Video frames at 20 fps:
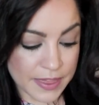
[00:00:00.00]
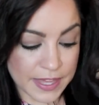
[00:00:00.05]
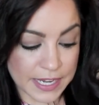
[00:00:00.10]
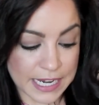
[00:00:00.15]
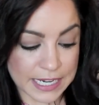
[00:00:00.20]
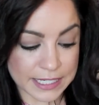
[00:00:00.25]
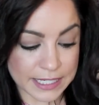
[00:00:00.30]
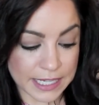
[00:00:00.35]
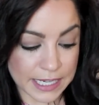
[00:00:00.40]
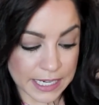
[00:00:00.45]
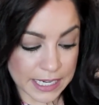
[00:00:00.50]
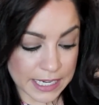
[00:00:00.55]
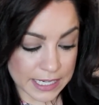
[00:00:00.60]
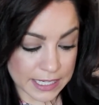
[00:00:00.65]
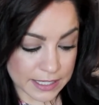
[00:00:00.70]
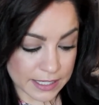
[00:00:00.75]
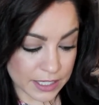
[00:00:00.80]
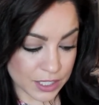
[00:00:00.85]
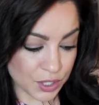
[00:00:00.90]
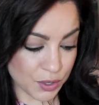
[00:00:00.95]
The next thing
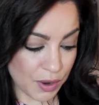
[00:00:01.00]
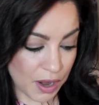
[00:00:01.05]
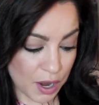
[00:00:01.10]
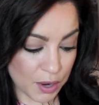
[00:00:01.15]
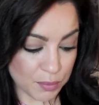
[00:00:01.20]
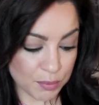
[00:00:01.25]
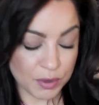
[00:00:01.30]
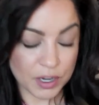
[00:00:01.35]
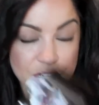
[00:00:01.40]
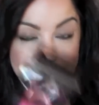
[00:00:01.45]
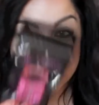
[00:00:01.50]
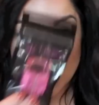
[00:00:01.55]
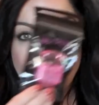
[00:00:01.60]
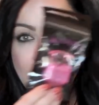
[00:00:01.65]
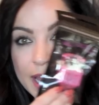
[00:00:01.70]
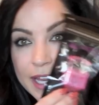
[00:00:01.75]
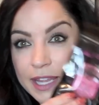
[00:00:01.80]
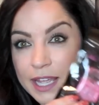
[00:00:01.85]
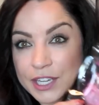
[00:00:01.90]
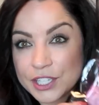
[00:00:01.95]
is this Crown Brush
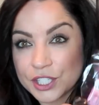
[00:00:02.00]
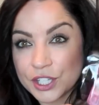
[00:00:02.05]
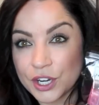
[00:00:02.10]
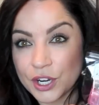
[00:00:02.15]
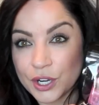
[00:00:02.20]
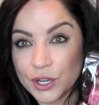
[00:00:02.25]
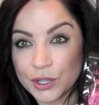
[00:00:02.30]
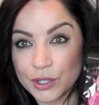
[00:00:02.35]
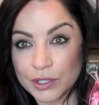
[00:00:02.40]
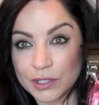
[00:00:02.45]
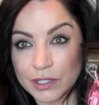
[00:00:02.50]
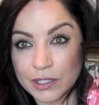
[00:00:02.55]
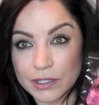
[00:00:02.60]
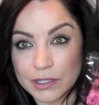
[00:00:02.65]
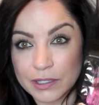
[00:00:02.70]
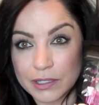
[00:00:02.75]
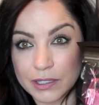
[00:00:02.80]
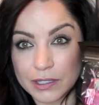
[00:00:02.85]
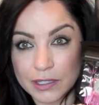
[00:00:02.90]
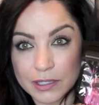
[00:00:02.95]
Eyelash
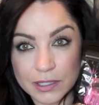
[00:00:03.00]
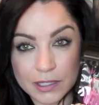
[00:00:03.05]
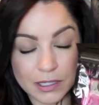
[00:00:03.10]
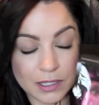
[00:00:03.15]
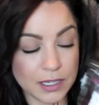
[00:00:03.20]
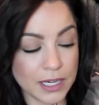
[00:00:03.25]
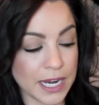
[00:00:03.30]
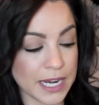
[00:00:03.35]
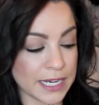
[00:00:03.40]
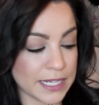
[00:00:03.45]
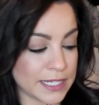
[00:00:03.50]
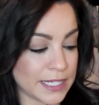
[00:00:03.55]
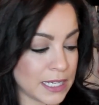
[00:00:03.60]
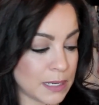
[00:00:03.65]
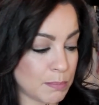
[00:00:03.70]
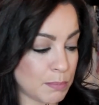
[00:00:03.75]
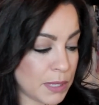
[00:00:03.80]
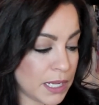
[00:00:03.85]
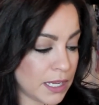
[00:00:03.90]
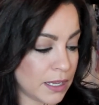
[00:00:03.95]
Curler, and it's
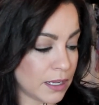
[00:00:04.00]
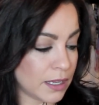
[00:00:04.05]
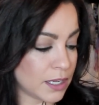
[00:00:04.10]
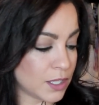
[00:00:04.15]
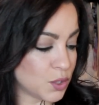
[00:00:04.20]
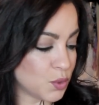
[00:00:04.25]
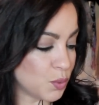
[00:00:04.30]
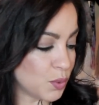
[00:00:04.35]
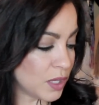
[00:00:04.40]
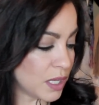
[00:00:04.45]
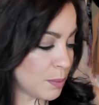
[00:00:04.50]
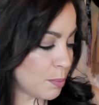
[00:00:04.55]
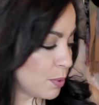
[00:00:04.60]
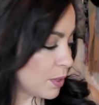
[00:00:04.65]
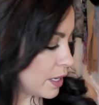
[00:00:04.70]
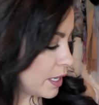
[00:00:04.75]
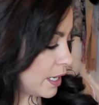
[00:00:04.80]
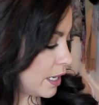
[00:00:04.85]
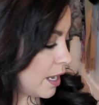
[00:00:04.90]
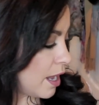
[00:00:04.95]
in pink. That's really
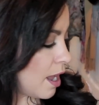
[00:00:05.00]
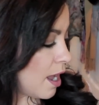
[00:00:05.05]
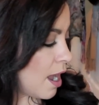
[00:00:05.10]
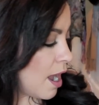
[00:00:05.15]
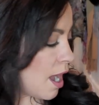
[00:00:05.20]
pretty.